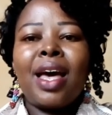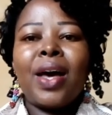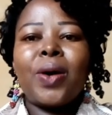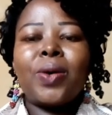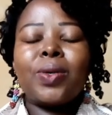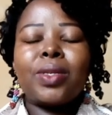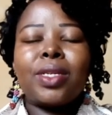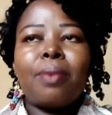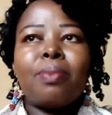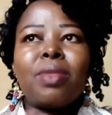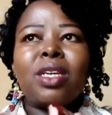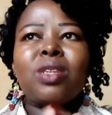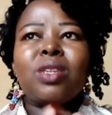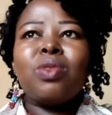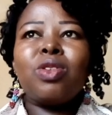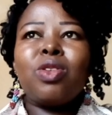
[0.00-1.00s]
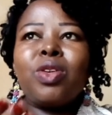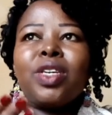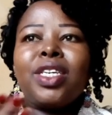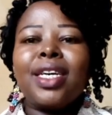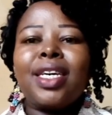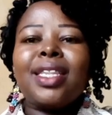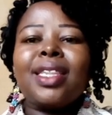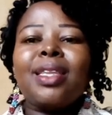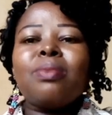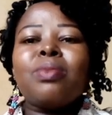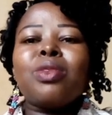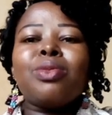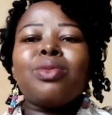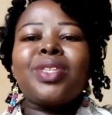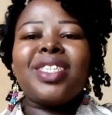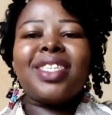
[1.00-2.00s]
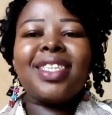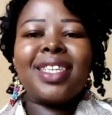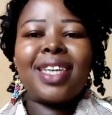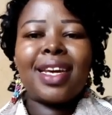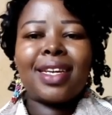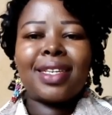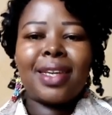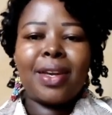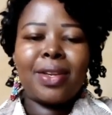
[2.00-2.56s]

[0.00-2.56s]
or some things we don't take them so serious.